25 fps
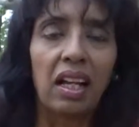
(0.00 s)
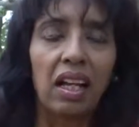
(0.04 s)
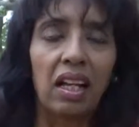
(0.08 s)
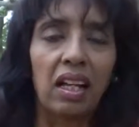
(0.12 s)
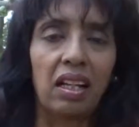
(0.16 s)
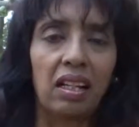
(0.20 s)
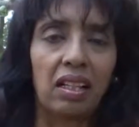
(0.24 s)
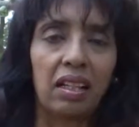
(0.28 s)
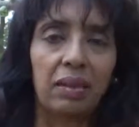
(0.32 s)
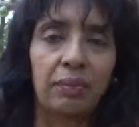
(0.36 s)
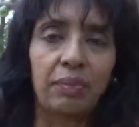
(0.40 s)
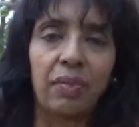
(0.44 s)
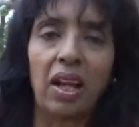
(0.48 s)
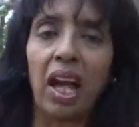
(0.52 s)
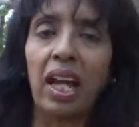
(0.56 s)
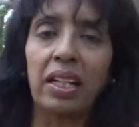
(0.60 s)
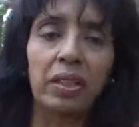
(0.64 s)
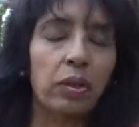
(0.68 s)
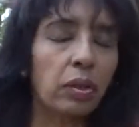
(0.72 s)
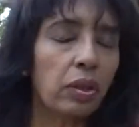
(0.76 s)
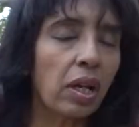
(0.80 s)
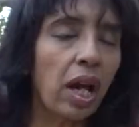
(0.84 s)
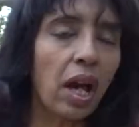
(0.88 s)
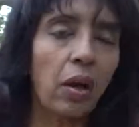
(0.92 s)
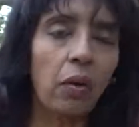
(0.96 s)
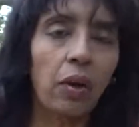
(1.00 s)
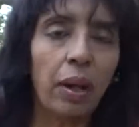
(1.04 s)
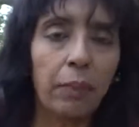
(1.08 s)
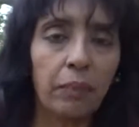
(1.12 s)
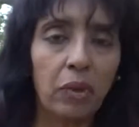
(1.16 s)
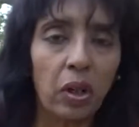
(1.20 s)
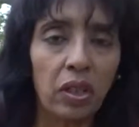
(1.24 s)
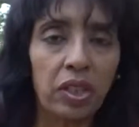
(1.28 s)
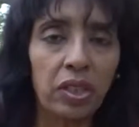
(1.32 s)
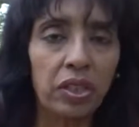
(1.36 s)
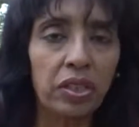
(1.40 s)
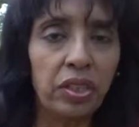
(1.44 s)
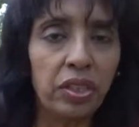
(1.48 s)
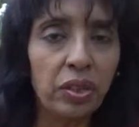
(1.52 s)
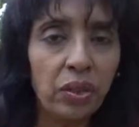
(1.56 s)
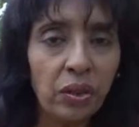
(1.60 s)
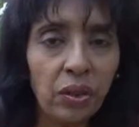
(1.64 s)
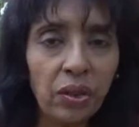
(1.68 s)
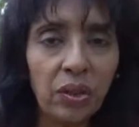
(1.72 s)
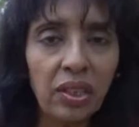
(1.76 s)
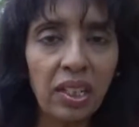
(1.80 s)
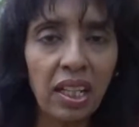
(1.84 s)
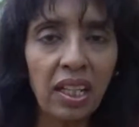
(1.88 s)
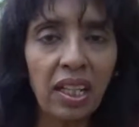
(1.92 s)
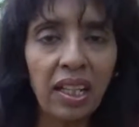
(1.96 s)
I don't know how I'm going to
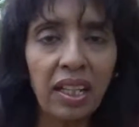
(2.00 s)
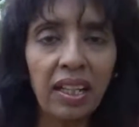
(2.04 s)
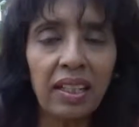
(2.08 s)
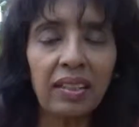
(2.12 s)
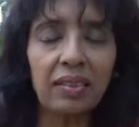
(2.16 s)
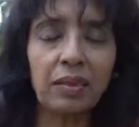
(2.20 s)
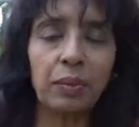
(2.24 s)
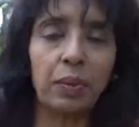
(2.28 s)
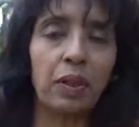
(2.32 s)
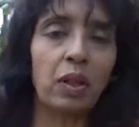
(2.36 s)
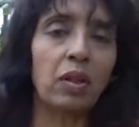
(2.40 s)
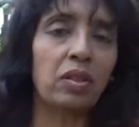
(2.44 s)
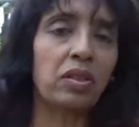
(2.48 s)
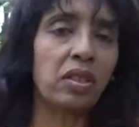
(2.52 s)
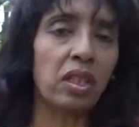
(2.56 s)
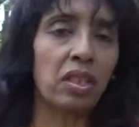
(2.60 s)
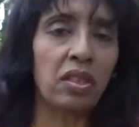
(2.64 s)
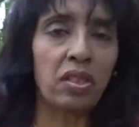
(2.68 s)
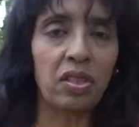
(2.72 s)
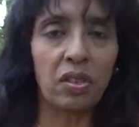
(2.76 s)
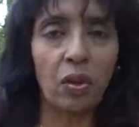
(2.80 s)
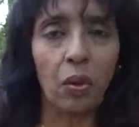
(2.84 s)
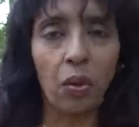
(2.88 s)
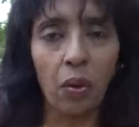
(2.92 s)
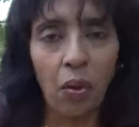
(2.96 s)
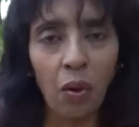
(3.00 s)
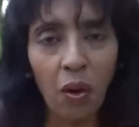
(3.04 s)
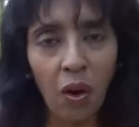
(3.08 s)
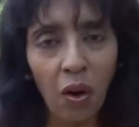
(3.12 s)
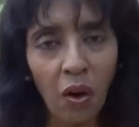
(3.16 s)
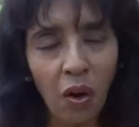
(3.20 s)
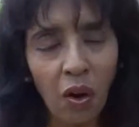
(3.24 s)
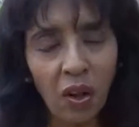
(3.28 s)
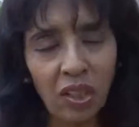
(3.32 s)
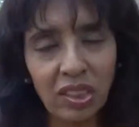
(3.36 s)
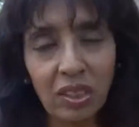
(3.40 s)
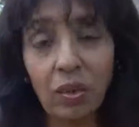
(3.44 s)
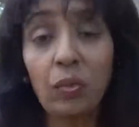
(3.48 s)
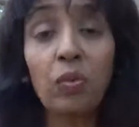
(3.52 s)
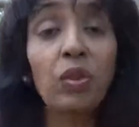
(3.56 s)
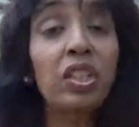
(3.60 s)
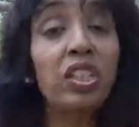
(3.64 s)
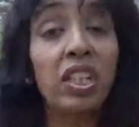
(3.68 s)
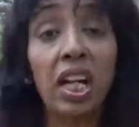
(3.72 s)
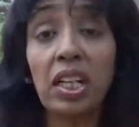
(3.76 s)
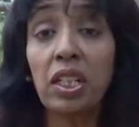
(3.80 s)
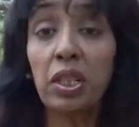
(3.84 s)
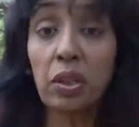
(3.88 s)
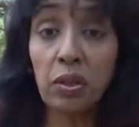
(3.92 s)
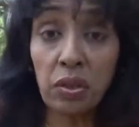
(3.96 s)
do this because it's so hot, which
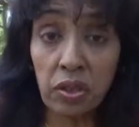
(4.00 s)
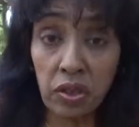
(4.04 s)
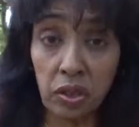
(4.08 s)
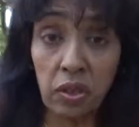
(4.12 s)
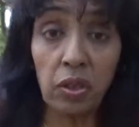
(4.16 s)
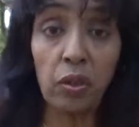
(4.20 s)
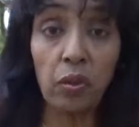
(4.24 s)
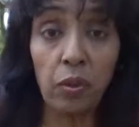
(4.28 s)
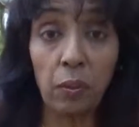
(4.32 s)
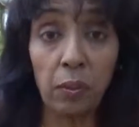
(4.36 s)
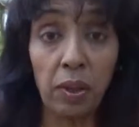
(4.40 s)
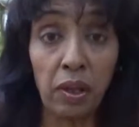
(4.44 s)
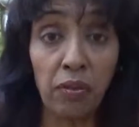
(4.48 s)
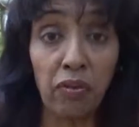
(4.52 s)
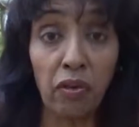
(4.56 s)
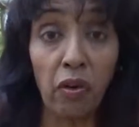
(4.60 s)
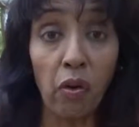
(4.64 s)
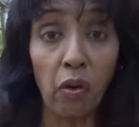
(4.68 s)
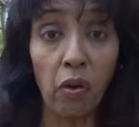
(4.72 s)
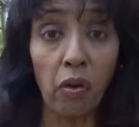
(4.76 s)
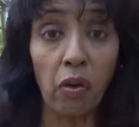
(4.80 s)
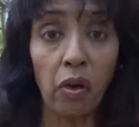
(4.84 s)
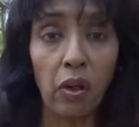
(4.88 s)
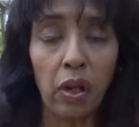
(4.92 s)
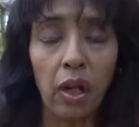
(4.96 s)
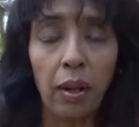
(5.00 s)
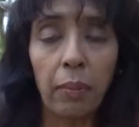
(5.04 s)
I used to before.